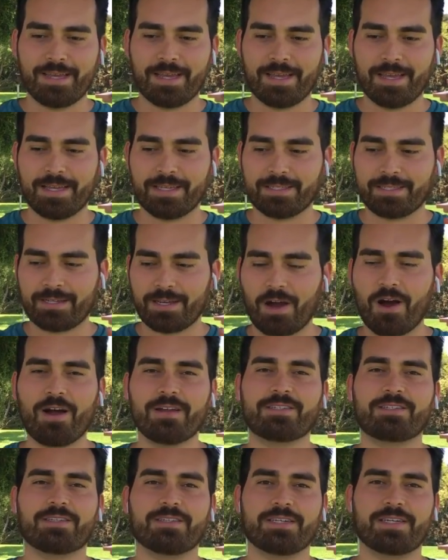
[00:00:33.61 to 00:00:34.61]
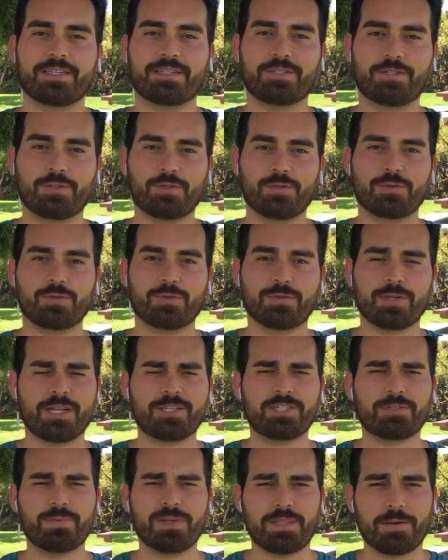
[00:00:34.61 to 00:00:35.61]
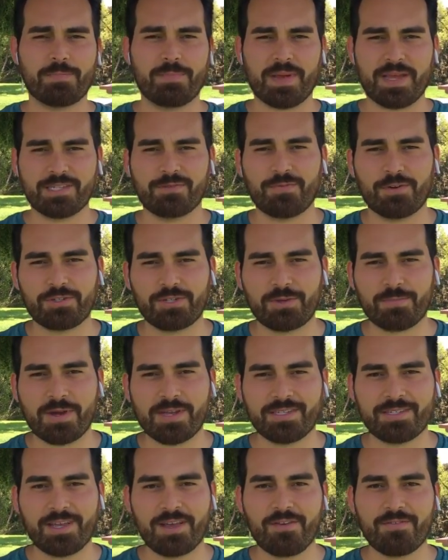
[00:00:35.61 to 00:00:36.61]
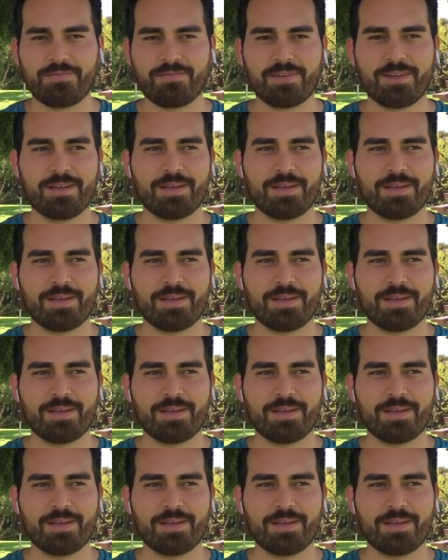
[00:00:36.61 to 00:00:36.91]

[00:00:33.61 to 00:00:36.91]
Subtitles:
is constantly to not just be the best version of myself,